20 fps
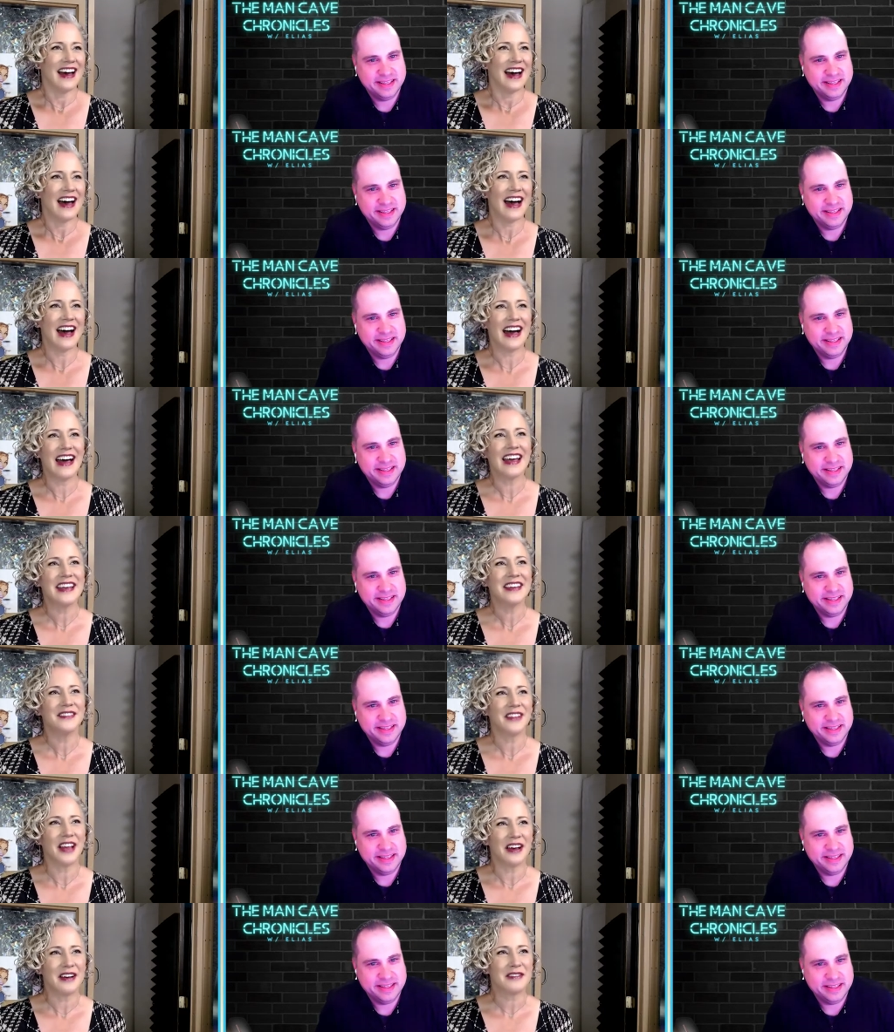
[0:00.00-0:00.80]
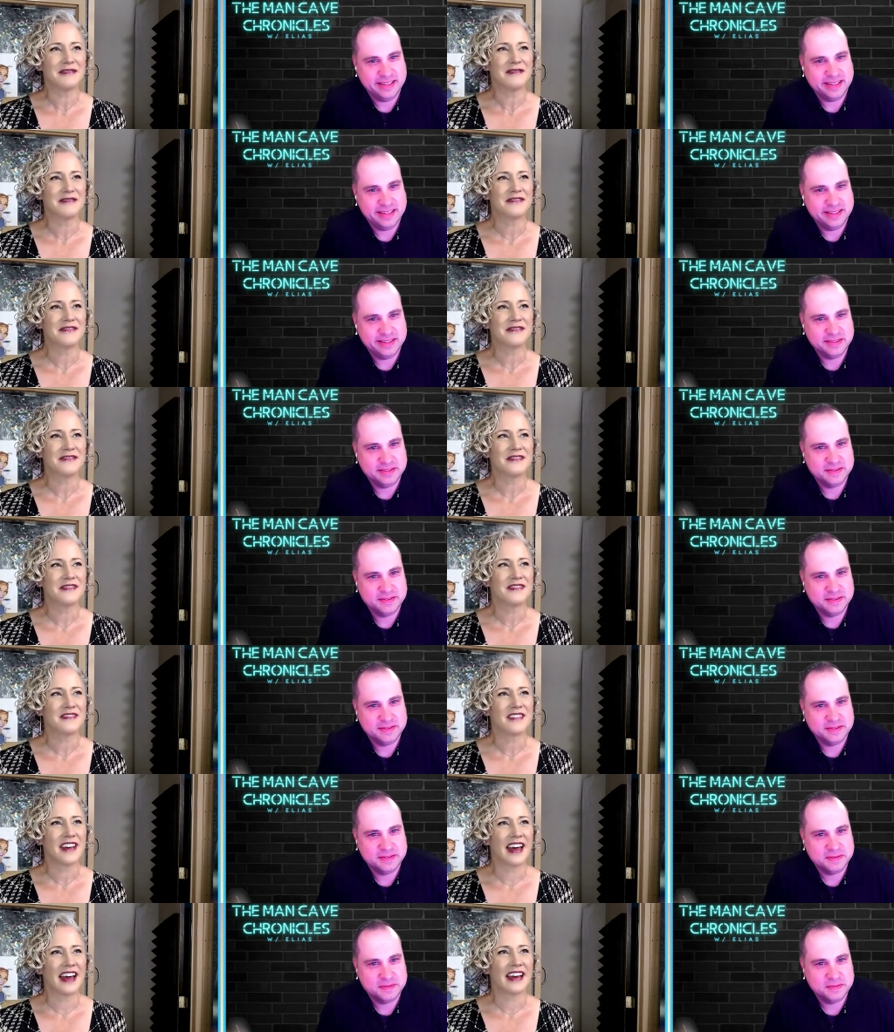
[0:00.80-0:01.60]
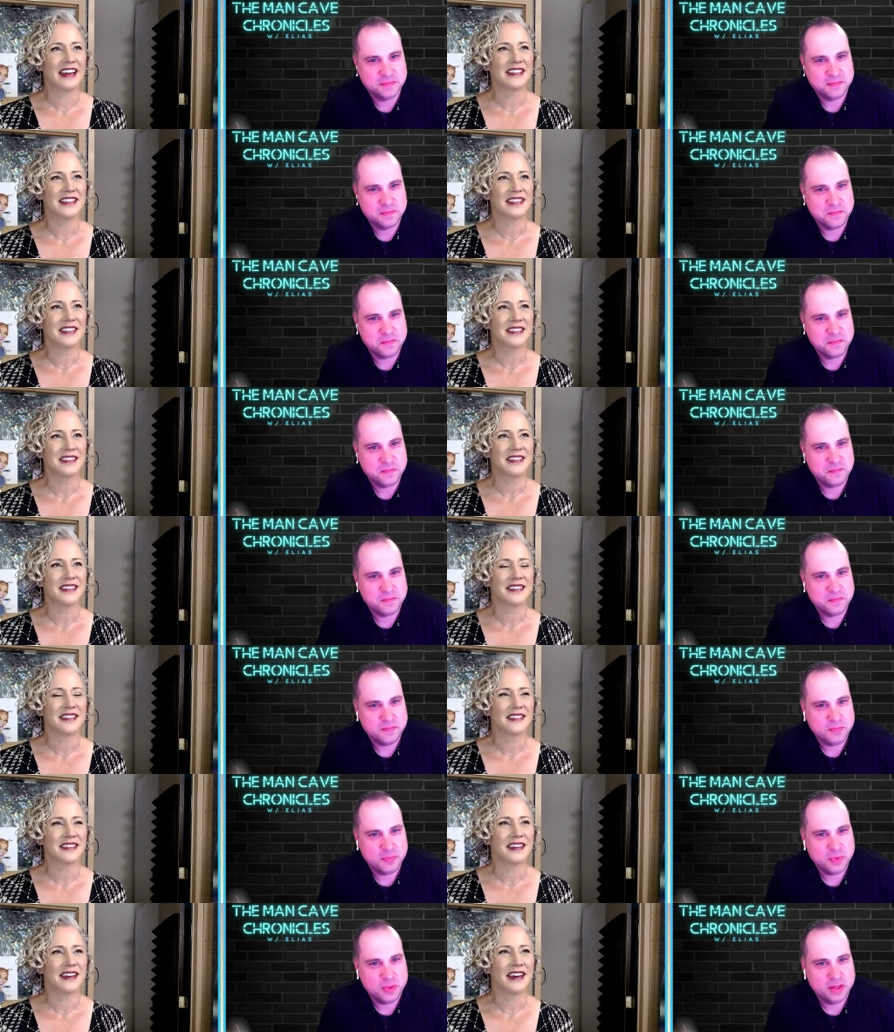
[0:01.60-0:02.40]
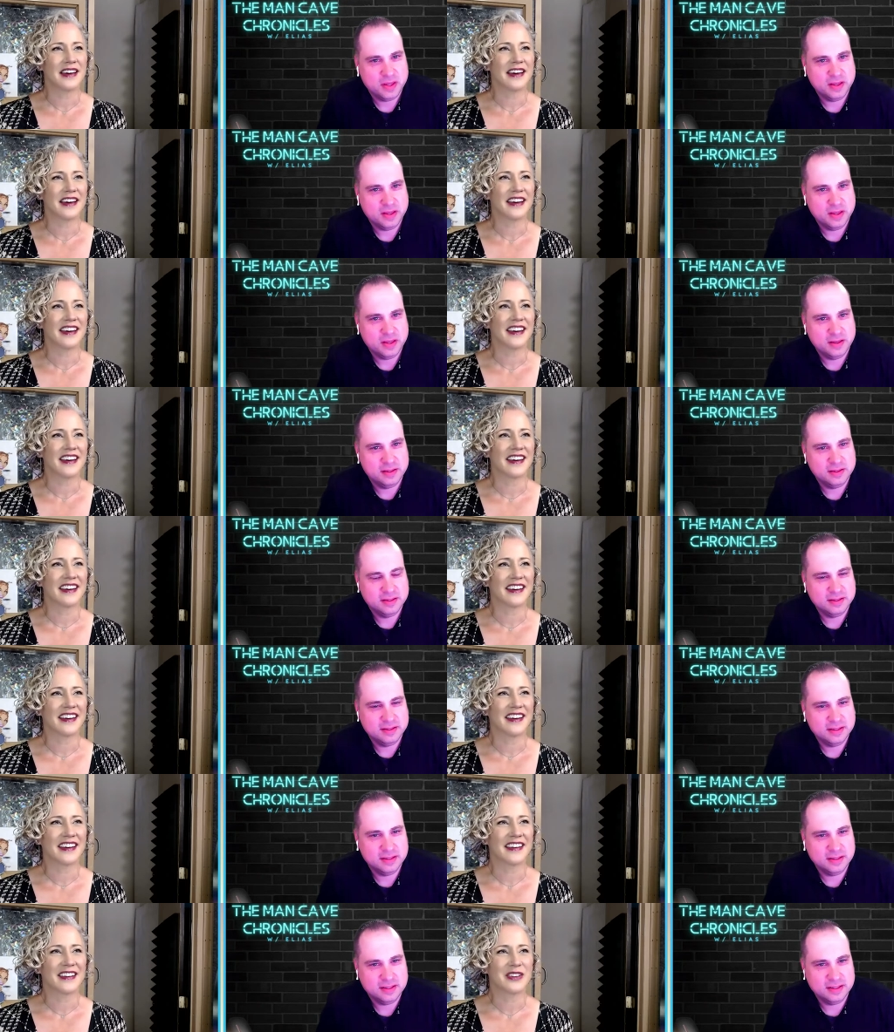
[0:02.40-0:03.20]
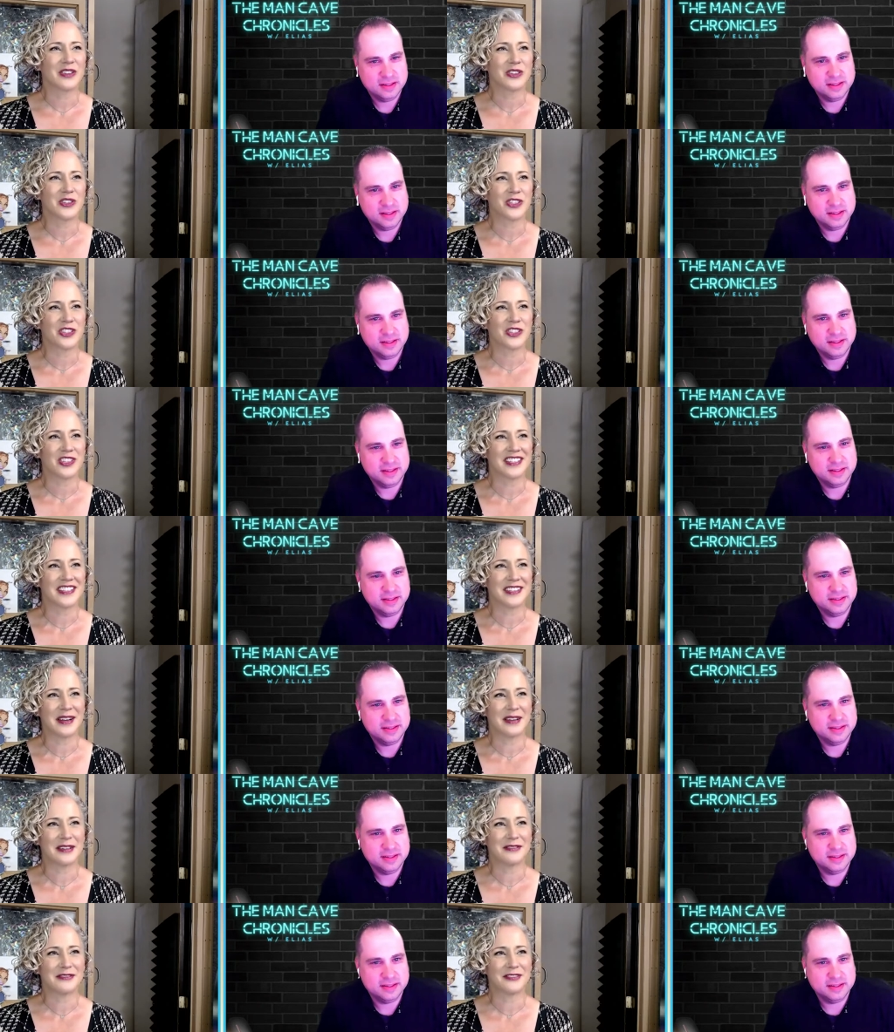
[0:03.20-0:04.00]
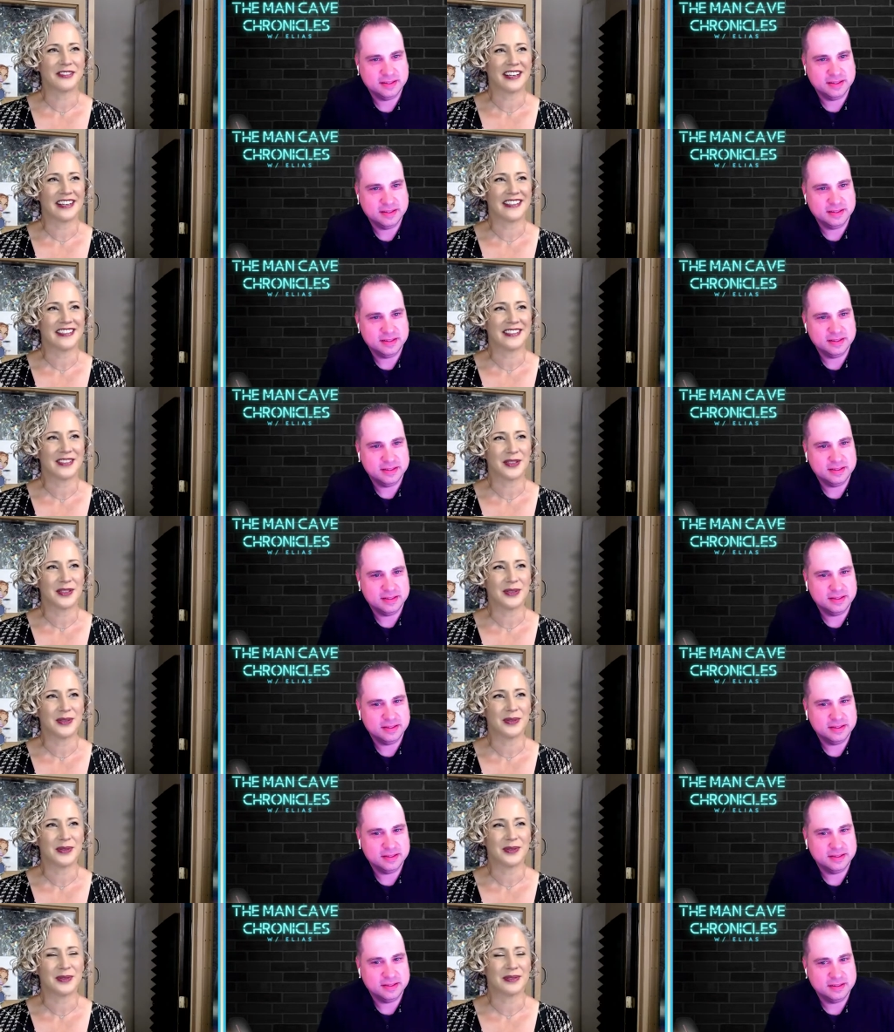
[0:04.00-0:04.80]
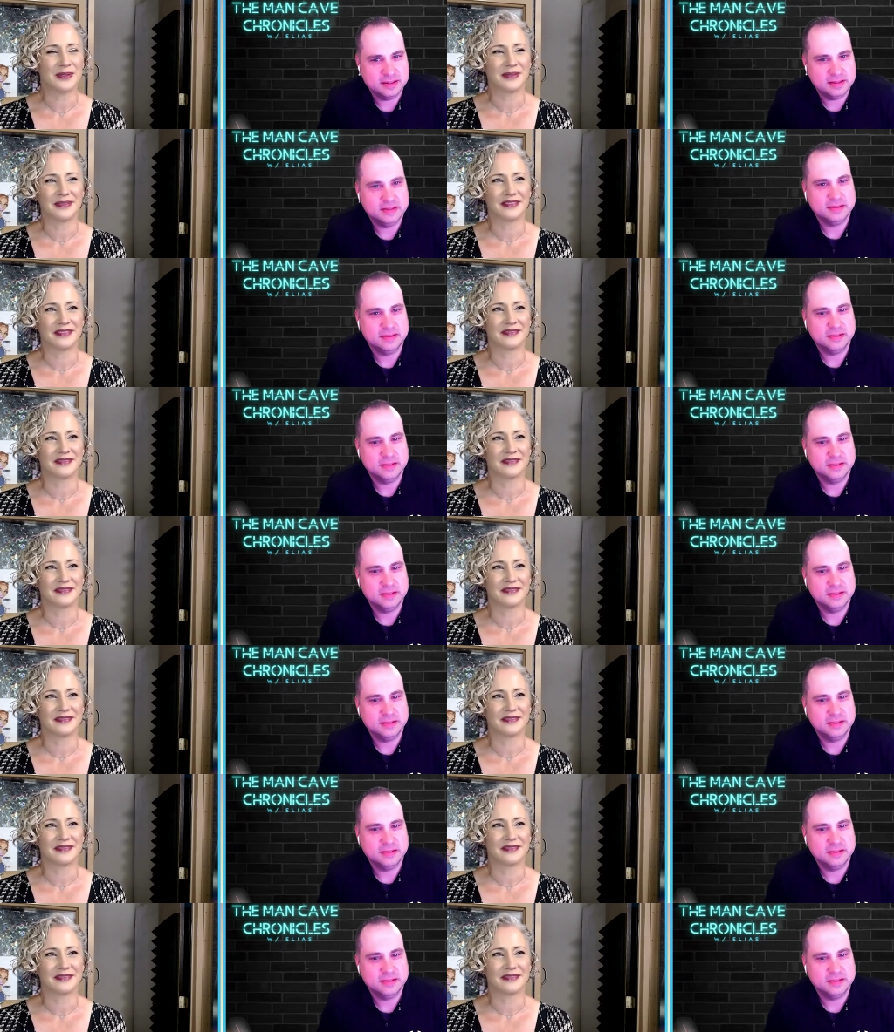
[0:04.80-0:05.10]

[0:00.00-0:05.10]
Speaker 1: I love that uh, she's not afraid to